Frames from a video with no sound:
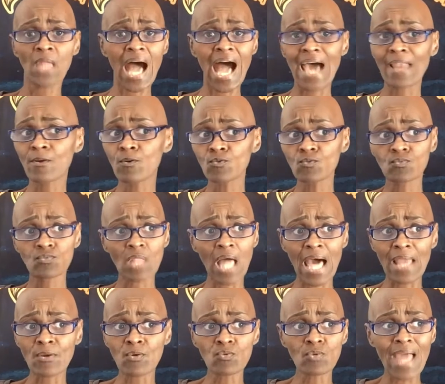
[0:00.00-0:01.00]
I
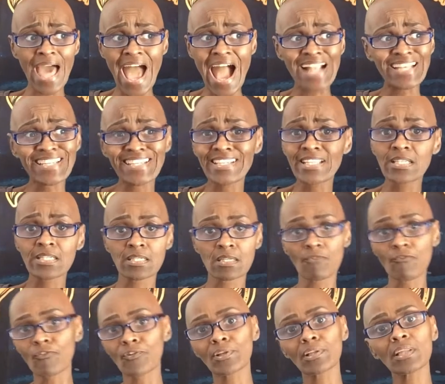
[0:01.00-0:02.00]
don't act any
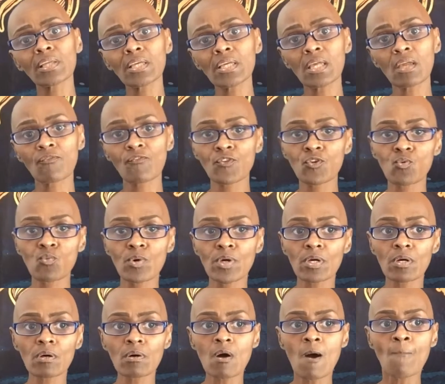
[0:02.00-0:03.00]
differently, if you
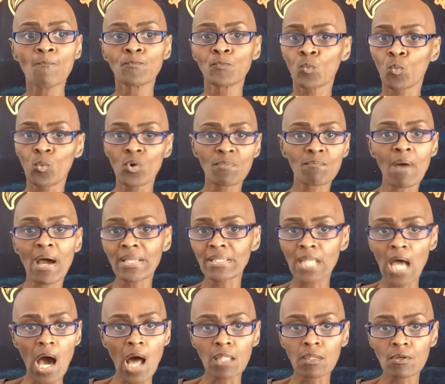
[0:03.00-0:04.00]
will, with my
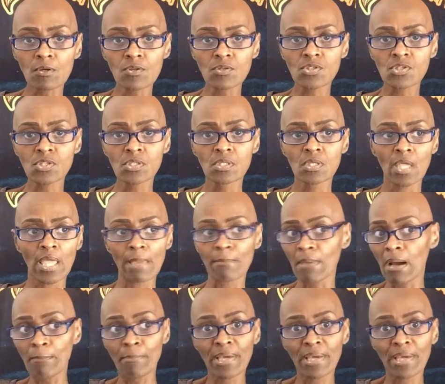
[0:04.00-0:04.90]
dollars and my